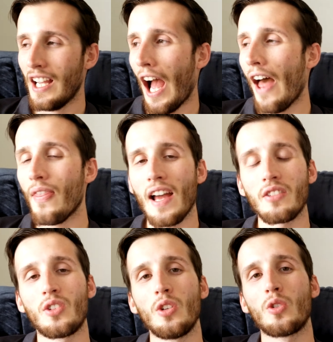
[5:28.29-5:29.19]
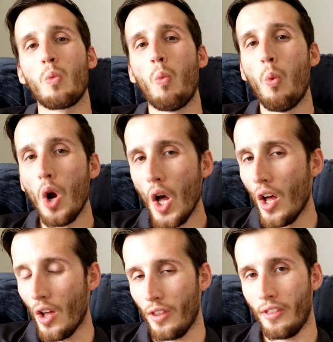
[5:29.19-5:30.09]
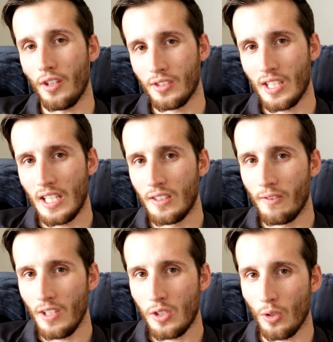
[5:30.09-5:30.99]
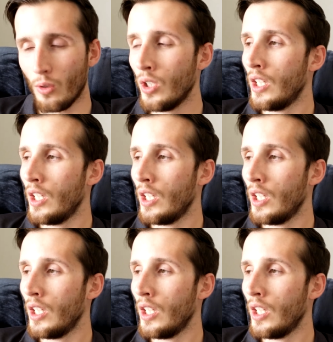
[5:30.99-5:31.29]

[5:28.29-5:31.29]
And that's just worth as an individual.